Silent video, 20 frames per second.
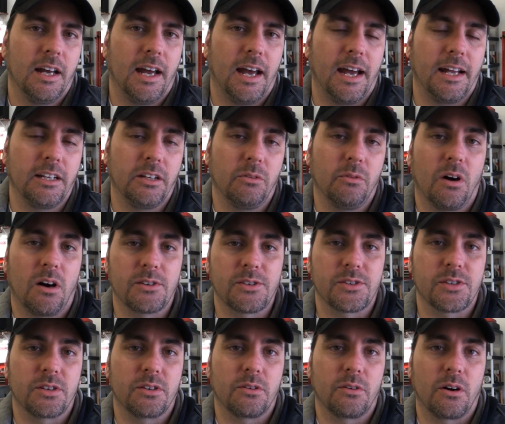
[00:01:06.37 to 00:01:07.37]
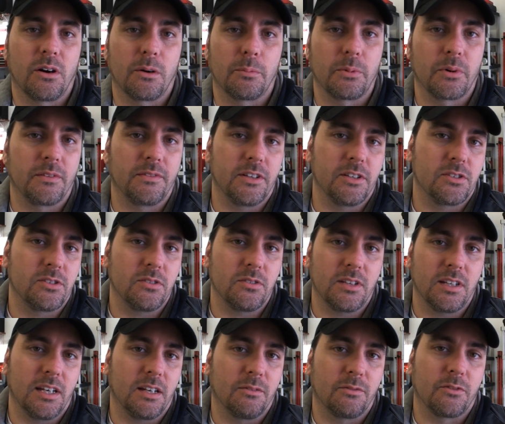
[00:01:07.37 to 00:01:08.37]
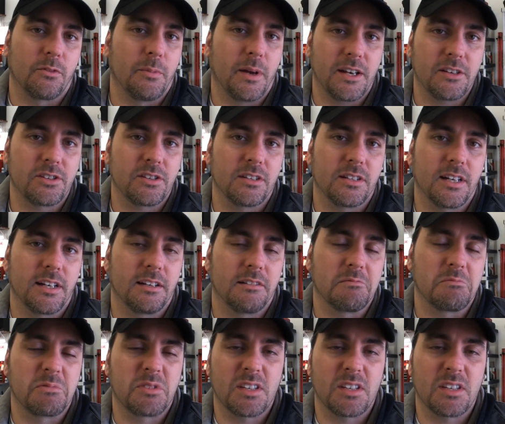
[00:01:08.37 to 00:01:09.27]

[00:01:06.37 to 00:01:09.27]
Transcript: and you also are privy to the information that,